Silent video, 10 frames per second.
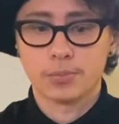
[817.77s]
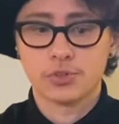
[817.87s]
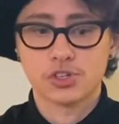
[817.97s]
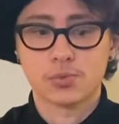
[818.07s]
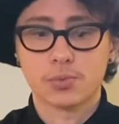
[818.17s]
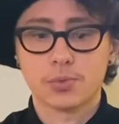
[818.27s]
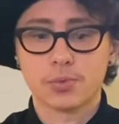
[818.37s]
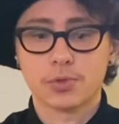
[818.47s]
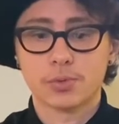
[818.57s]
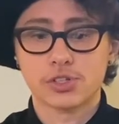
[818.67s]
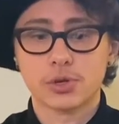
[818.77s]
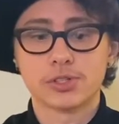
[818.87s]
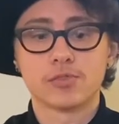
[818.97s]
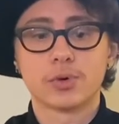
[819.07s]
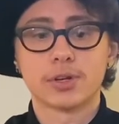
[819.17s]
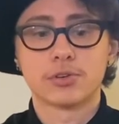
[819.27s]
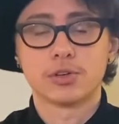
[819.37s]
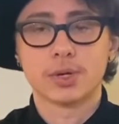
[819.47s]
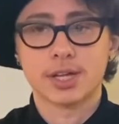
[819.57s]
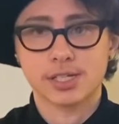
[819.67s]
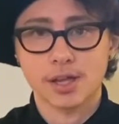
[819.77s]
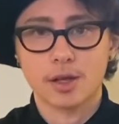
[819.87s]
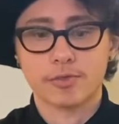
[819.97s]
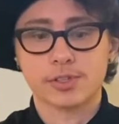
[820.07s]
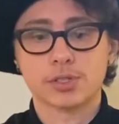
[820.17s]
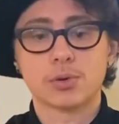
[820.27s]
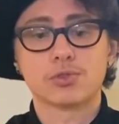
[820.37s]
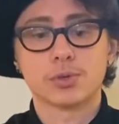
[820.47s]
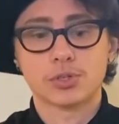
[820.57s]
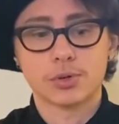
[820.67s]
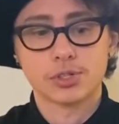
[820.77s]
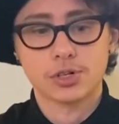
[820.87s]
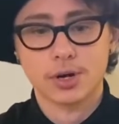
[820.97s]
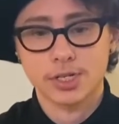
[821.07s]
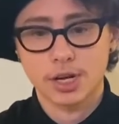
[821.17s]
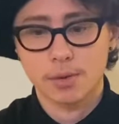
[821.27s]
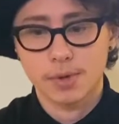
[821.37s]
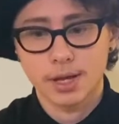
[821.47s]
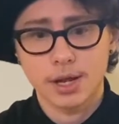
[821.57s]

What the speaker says: just the results of what you're doing itself as those results start to come in.